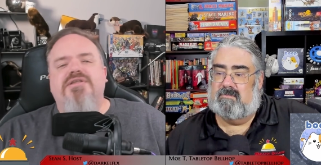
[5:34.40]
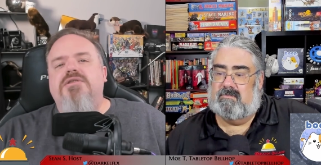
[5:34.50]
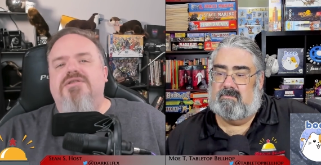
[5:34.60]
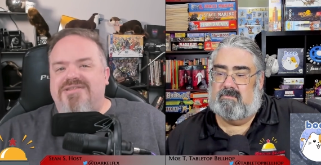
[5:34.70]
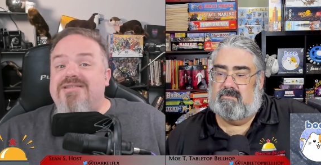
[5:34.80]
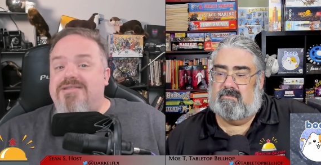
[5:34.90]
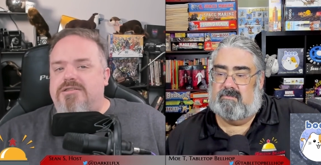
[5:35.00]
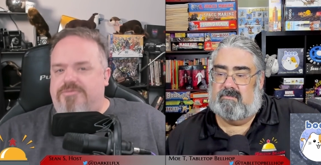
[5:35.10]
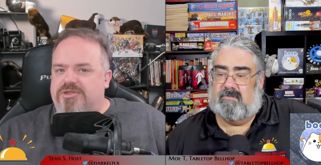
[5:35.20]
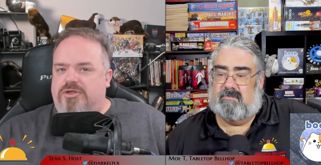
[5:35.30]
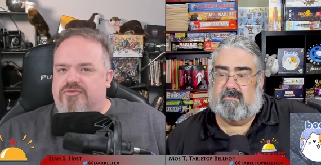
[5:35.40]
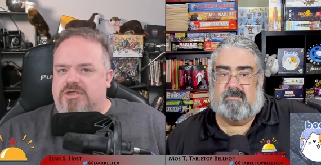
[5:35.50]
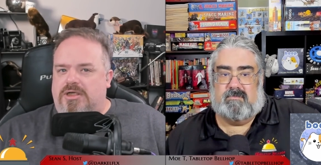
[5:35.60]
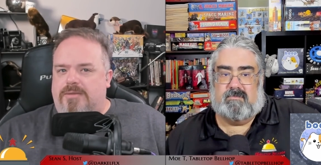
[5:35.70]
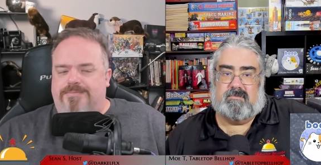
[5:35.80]
Speaker 1: does need
Speaker 2: to be
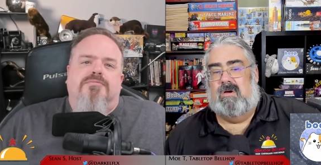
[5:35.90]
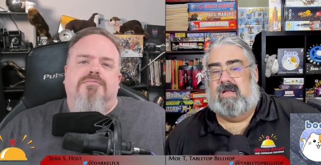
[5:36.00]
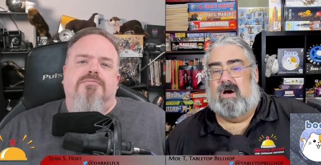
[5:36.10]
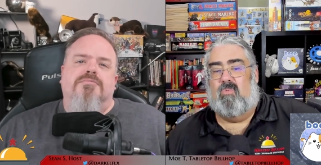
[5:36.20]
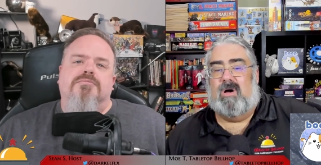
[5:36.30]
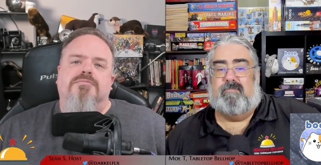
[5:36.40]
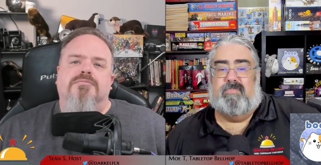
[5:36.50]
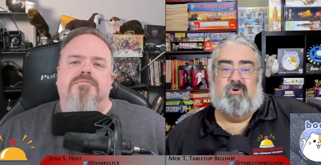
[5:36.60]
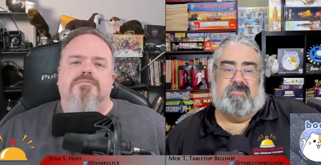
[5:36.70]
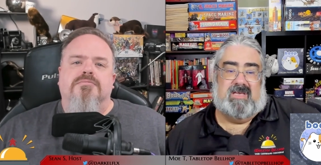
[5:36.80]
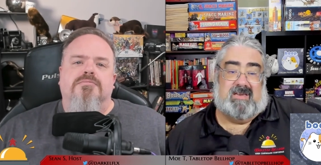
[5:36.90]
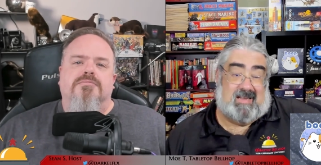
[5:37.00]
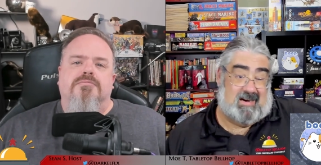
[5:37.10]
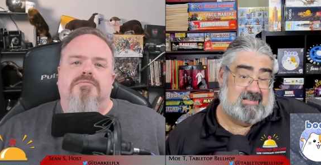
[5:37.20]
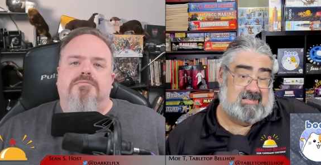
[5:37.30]
overcome. Now, what Boop that
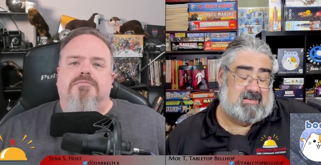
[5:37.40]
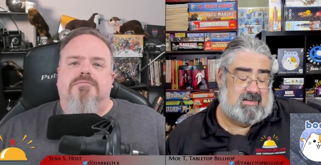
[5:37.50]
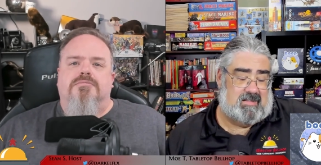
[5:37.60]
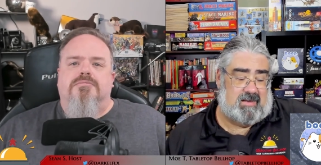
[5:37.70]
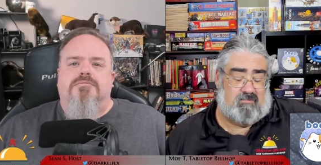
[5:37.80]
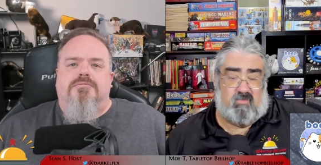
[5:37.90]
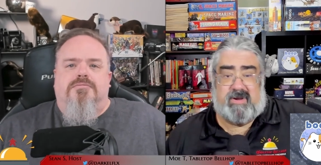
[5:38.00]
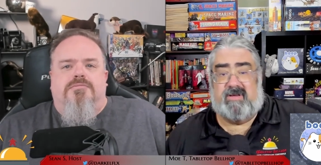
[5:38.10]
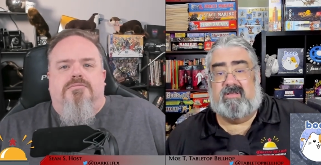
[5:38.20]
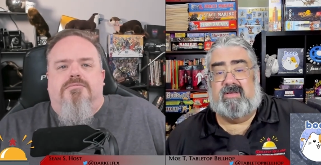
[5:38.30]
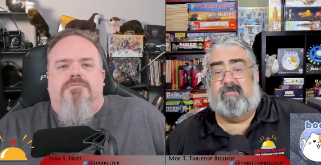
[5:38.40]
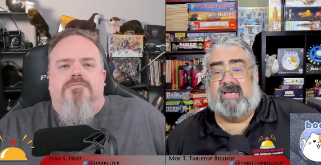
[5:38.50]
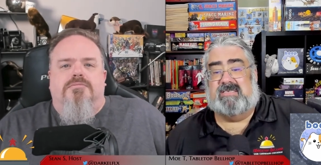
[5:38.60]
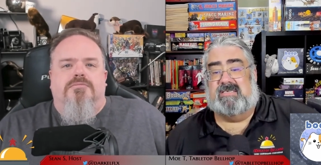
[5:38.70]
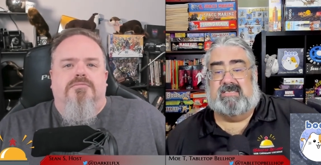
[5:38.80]
does that really
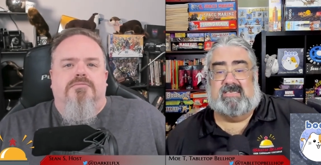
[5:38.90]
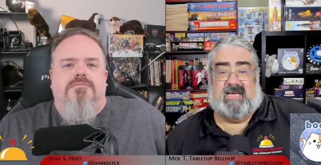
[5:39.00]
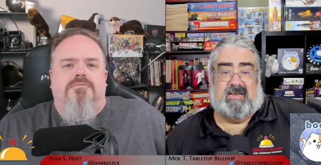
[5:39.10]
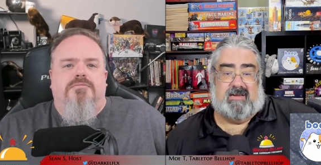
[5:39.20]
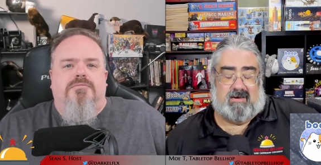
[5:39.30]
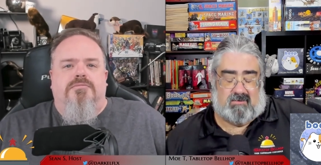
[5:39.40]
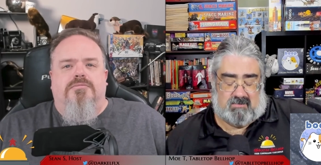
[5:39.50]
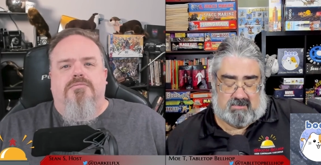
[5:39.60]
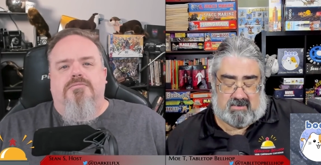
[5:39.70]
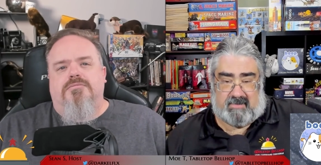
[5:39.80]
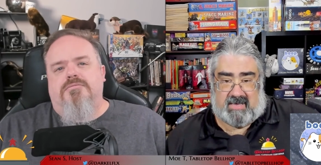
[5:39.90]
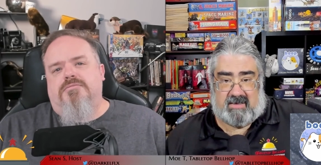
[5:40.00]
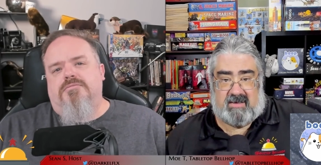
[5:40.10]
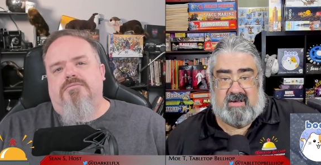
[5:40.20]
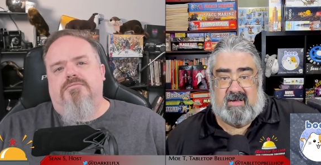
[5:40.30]
makes it stand out to me
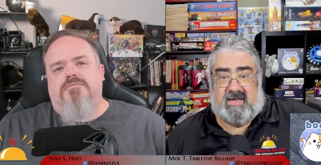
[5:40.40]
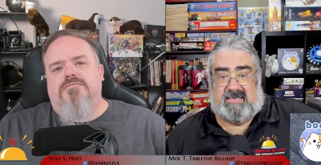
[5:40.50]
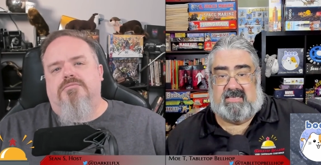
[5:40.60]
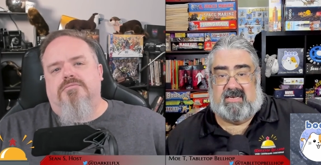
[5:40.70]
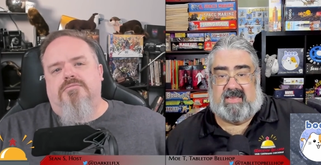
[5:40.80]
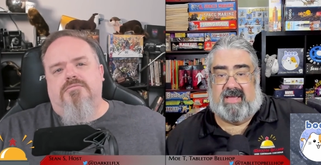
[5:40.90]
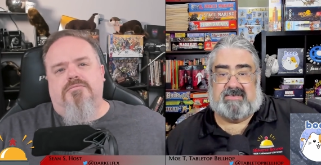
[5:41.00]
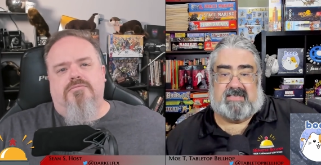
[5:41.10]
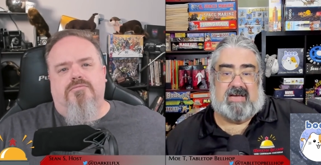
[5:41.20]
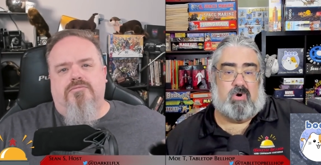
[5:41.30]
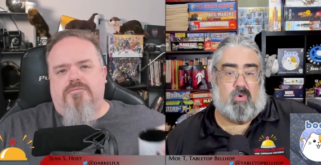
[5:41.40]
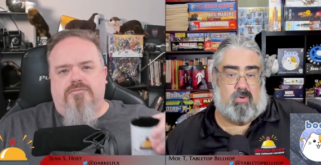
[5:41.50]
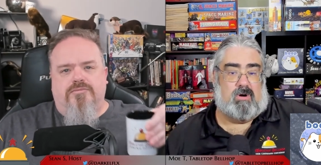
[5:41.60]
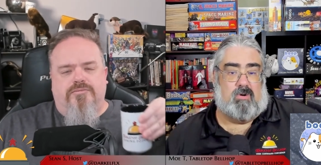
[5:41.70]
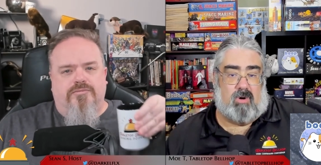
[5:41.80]
is that it takes that core
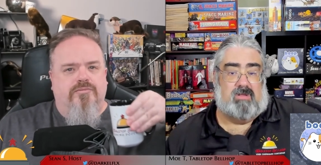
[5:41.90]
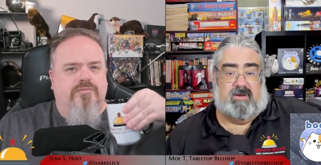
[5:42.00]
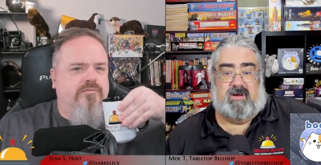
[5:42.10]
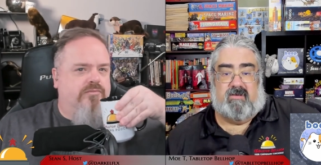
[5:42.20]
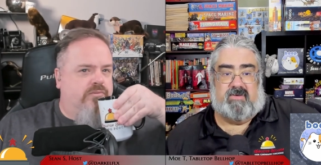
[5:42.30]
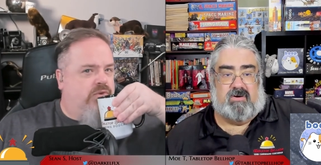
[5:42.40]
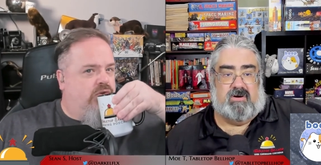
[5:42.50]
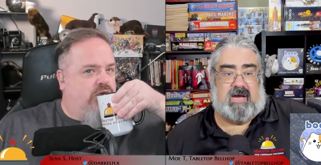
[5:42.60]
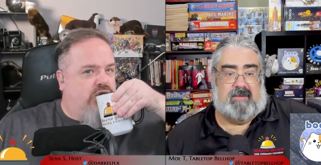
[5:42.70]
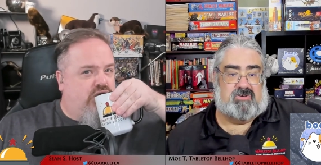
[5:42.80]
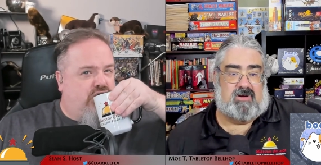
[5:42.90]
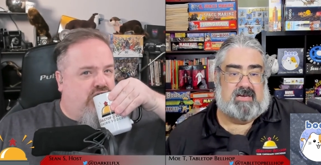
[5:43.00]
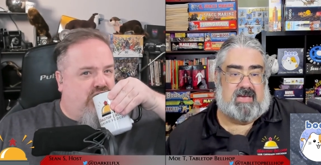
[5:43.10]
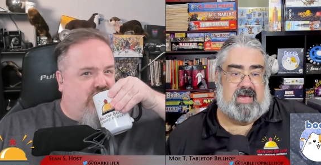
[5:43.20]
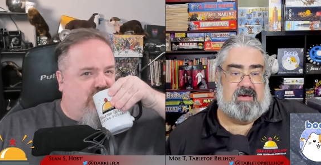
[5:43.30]
quality of a good abstract
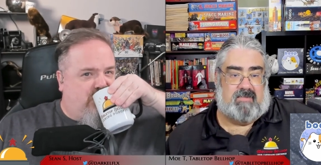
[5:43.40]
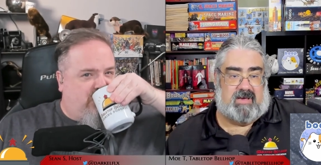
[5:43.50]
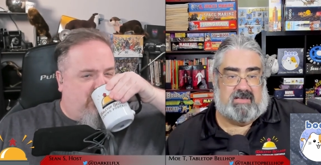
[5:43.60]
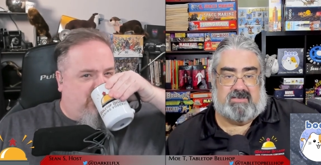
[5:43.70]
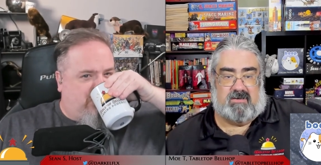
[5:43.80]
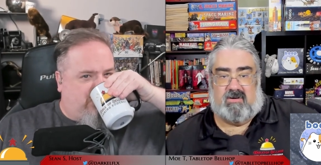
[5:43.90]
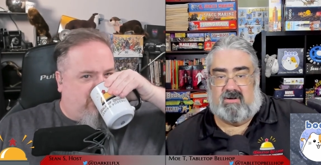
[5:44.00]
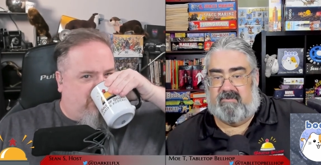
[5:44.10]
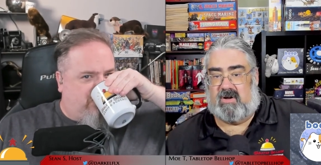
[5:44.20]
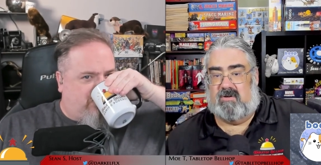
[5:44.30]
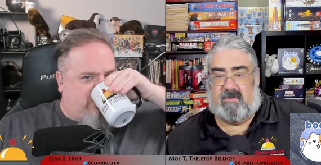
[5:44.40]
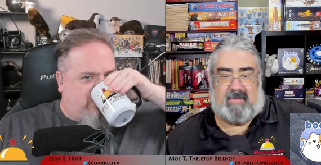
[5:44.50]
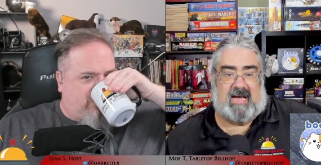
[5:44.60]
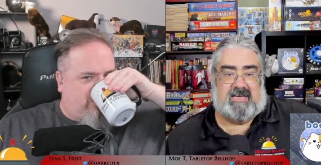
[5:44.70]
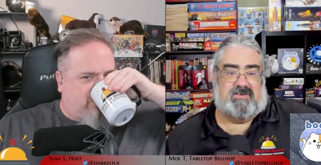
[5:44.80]
game, easy to learn, difficult to
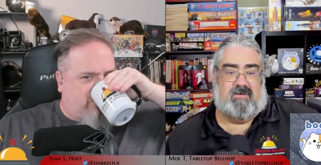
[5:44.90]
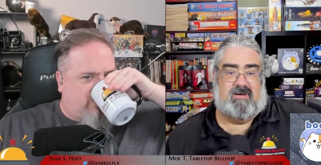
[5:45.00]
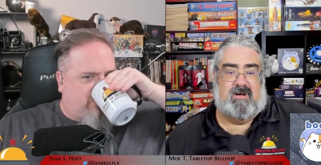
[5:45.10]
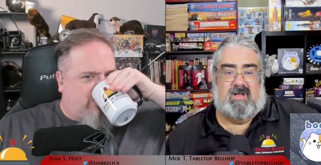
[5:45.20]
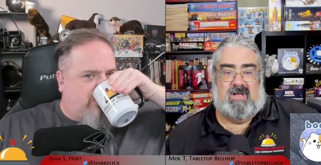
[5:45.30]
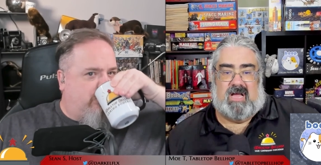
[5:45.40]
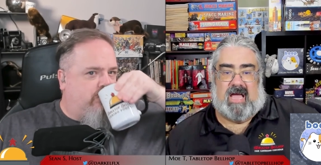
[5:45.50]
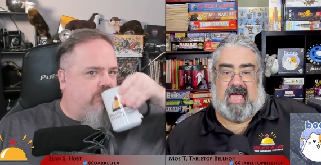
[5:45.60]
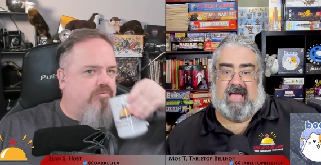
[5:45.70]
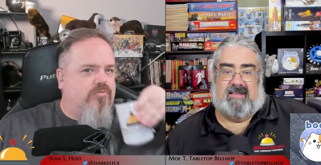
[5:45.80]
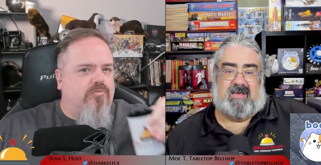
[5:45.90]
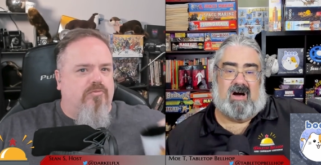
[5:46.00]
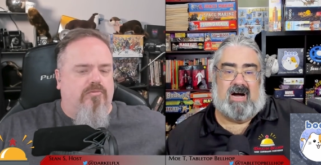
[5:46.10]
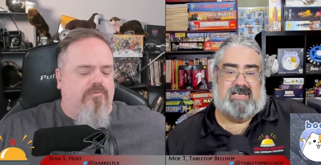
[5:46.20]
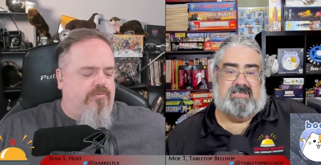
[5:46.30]
master, and
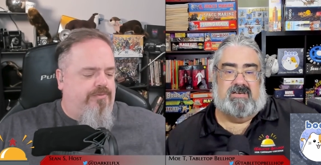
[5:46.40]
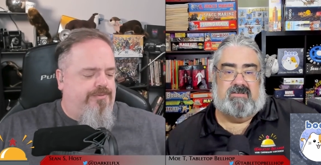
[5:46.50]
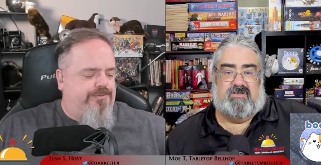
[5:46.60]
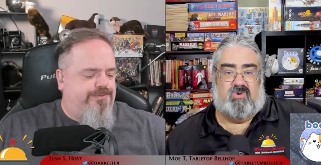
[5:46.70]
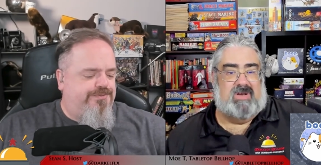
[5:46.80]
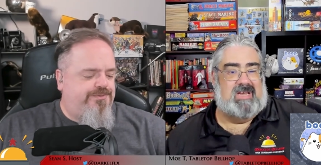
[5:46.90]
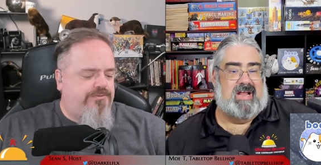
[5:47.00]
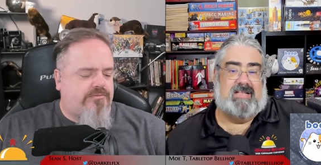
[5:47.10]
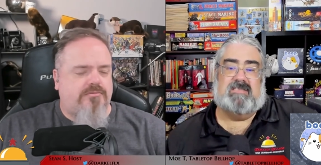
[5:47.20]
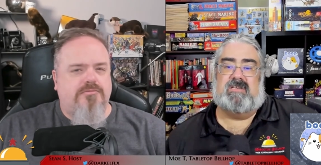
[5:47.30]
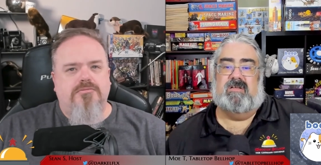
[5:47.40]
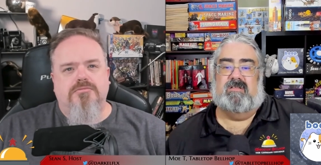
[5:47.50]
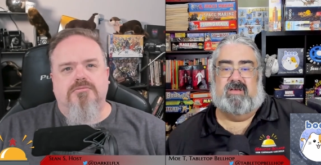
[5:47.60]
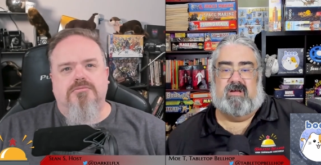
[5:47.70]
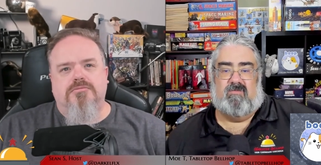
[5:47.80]
ties it to an
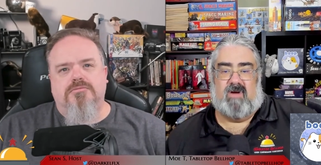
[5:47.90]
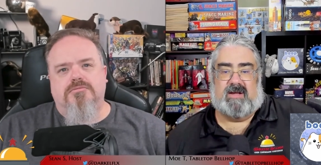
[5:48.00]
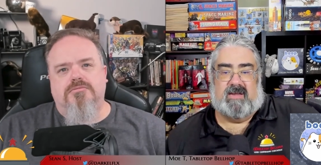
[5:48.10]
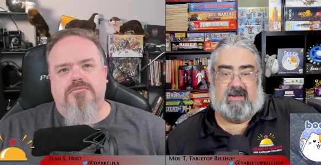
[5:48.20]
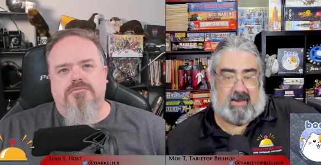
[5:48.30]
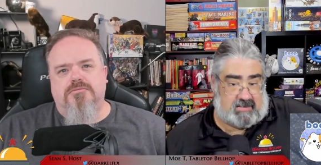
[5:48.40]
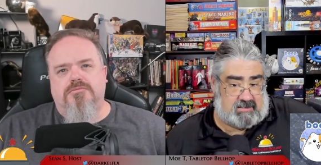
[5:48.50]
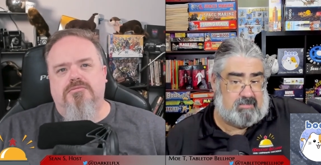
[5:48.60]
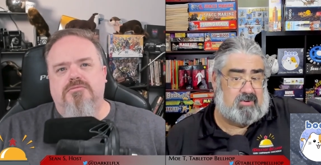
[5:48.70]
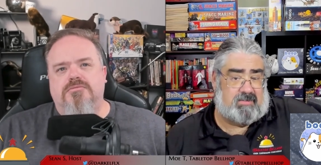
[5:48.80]
instantly recognizable